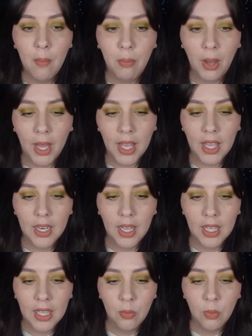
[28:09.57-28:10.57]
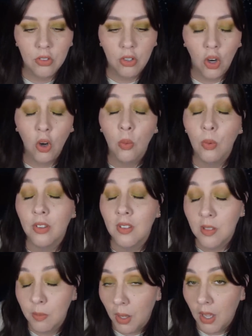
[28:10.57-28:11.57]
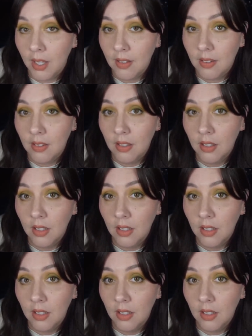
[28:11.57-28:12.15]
But it was her response